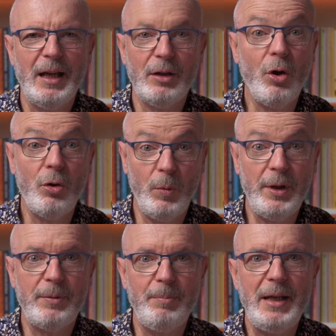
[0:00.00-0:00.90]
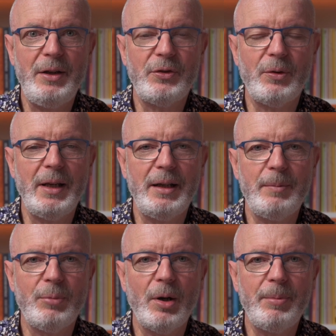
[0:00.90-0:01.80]
along with many
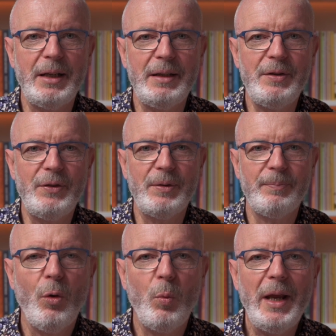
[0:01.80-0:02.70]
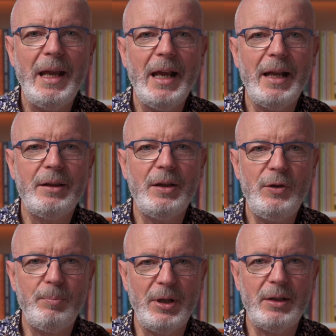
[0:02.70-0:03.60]
surrounding properties, where had
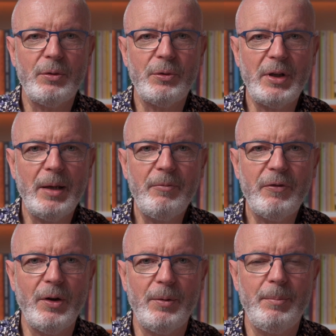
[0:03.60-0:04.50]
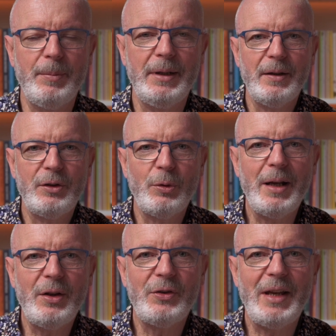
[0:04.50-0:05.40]
these beetles come from? To
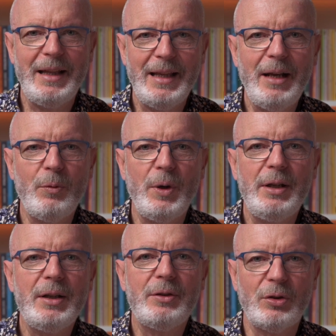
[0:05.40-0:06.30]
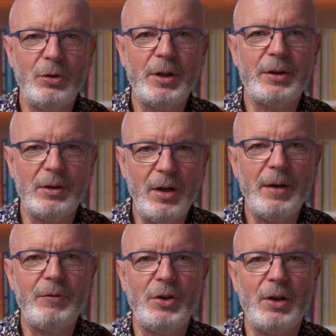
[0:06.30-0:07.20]
understand that, we need to look at the
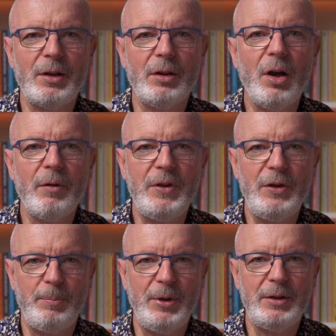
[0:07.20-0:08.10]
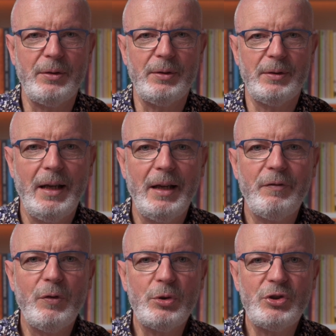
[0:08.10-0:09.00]
life cycle of this beetle.
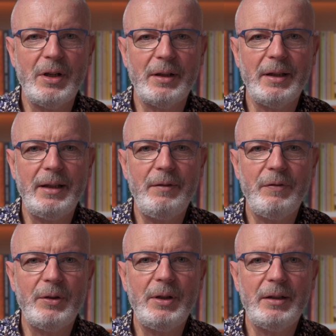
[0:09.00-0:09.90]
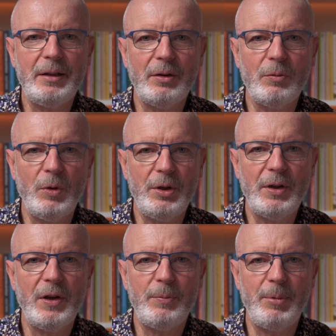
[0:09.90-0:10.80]
Unfortunately, very little
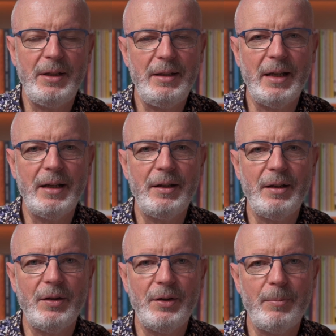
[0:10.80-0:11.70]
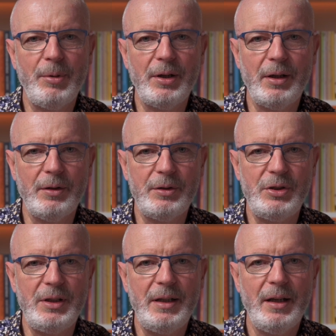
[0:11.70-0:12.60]
work has been done on the
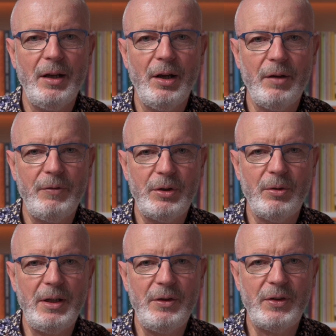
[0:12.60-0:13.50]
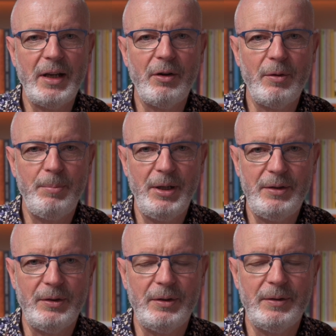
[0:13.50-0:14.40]
biology of the green scarab
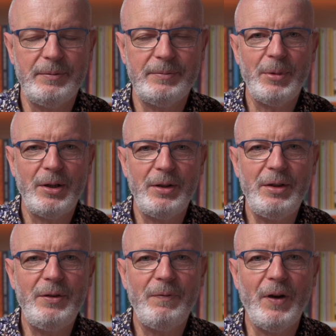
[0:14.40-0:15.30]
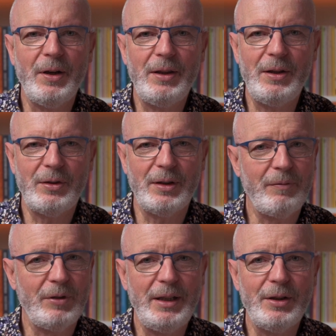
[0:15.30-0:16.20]
beetle, but I did find this
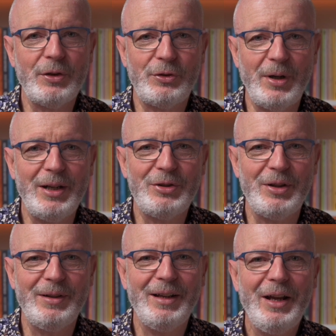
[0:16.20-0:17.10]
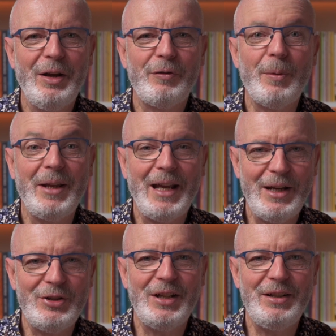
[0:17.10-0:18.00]
lovely illustration from the
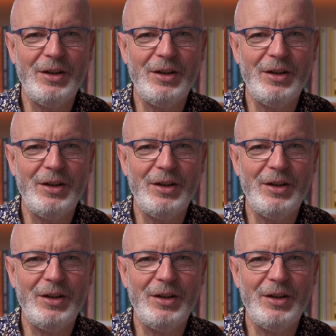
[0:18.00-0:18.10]
eighteen